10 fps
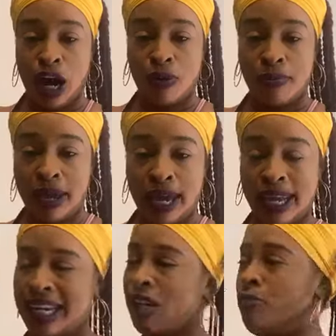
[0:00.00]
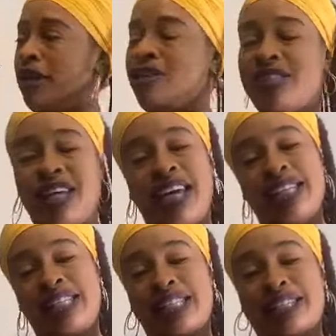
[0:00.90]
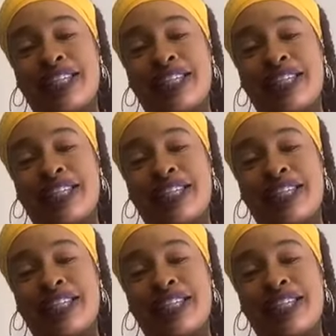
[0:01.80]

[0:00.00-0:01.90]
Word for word: run out with me. That don't make no sense.